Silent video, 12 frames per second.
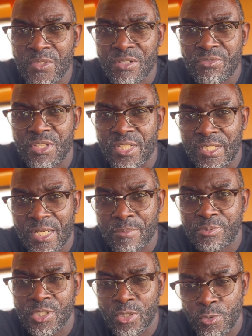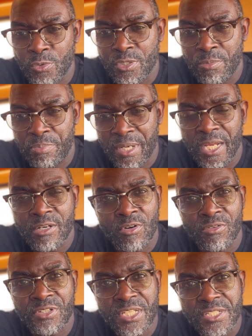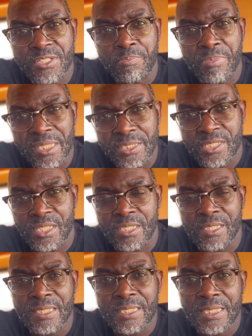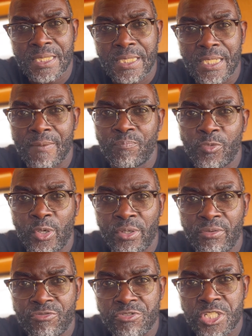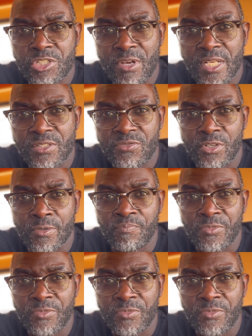for the club to lose a player of his ability on a free transfer.